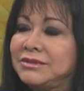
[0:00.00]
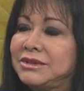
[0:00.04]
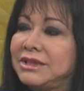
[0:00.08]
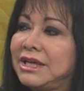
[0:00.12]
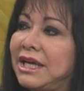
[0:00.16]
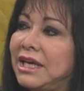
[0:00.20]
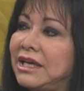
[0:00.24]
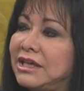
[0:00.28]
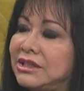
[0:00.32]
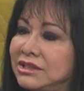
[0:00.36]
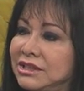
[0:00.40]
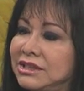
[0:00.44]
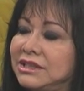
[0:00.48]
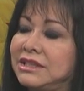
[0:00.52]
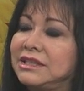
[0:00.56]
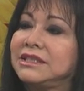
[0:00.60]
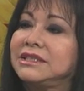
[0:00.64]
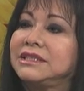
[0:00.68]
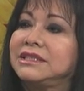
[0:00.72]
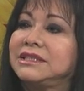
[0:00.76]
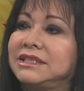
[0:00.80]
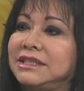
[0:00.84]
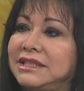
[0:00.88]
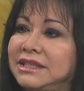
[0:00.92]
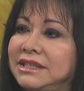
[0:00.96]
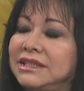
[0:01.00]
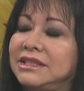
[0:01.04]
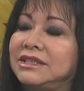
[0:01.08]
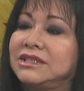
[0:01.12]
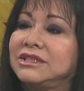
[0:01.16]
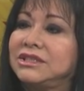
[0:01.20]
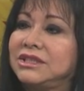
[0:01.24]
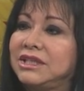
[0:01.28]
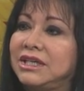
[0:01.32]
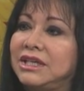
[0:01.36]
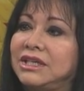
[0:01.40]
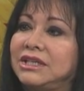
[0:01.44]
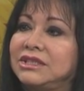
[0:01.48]
to actually see and
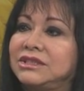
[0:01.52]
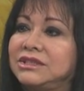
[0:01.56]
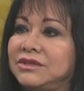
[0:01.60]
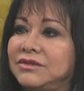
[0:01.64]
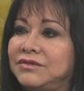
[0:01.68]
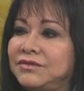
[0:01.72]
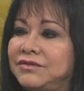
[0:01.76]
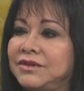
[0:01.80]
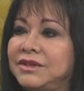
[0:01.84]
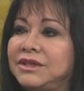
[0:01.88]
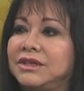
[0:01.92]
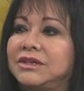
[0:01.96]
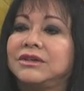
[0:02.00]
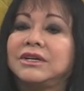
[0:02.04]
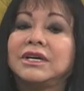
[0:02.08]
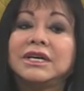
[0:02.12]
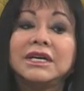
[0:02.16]
touch and feel.